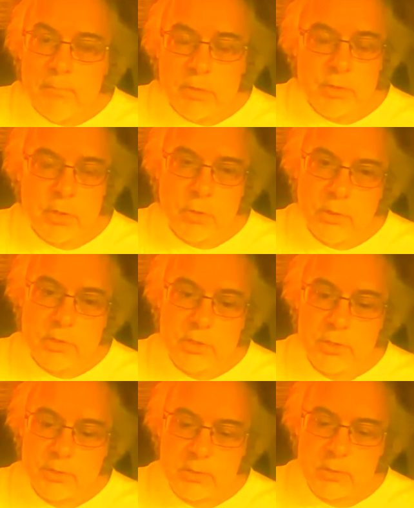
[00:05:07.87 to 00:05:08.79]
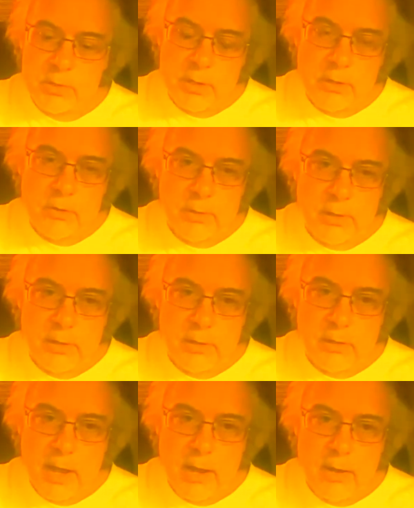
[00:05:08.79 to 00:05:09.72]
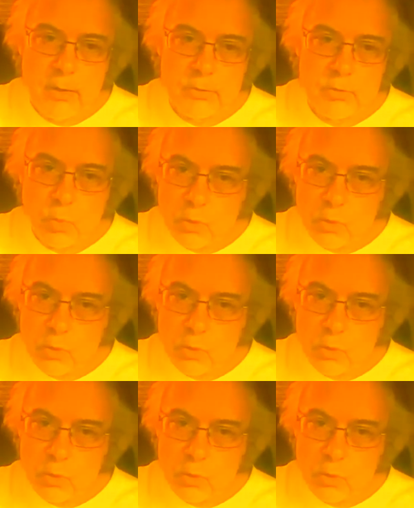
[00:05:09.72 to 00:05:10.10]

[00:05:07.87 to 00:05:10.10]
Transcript: So it's just the internet allows